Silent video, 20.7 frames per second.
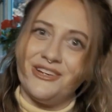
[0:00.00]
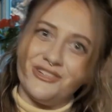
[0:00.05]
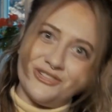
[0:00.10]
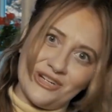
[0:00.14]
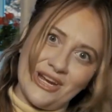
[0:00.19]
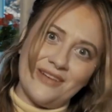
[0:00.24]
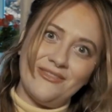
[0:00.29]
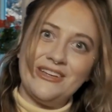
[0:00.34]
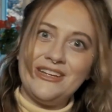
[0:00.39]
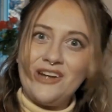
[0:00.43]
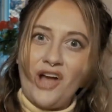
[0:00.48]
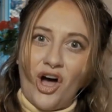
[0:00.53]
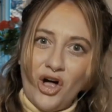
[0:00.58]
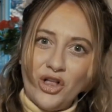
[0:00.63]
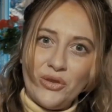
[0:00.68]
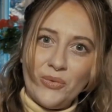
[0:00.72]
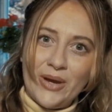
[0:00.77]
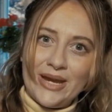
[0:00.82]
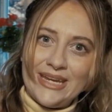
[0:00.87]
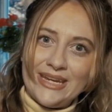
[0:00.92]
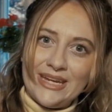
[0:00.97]
you're traveling all
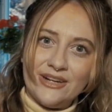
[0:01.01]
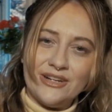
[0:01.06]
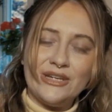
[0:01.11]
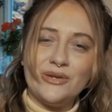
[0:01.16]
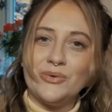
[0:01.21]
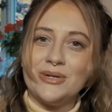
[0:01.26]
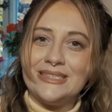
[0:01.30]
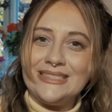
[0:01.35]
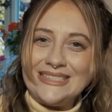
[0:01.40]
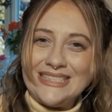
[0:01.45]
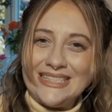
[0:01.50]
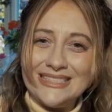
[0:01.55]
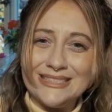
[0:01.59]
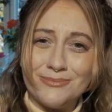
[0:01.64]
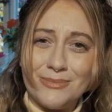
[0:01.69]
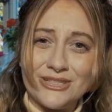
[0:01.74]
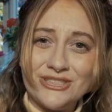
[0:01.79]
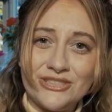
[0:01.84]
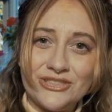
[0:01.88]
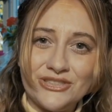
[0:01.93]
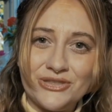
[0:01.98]
the way here, you want to see as
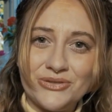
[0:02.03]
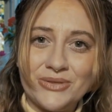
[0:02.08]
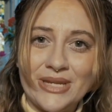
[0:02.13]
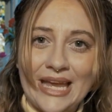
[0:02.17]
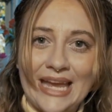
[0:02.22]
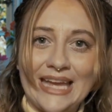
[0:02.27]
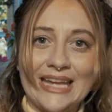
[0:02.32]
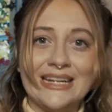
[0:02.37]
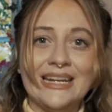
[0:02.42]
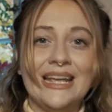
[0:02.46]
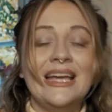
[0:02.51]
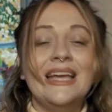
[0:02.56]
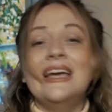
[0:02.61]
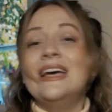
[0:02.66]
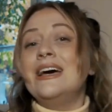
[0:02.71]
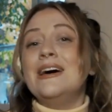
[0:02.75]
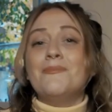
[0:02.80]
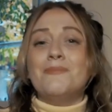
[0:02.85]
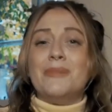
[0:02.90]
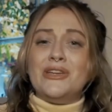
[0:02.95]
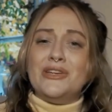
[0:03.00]
much as you can,
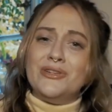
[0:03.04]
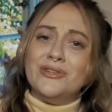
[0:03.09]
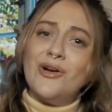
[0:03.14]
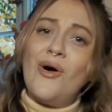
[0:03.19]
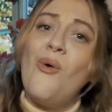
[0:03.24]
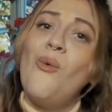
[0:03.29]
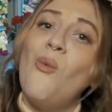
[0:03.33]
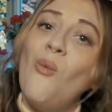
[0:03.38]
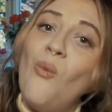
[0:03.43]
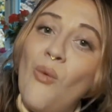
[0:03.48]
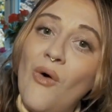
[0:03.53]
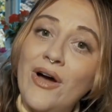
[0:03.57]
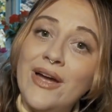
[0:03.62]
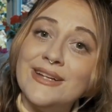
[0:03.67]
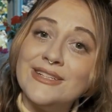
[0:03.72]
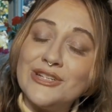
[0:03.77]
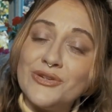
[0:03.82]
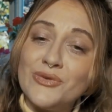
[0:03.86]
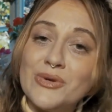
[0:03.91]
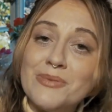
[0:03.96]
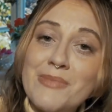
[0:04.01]
but you don't
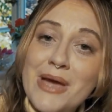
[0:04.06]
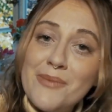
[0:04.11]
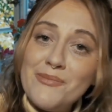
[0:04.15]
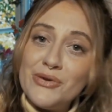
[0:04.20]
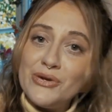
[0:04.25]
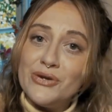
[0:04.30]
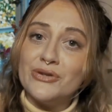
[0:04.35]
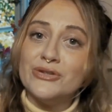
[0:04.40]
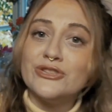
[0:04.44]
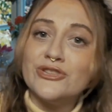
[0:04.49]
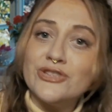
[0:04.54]
want to remember your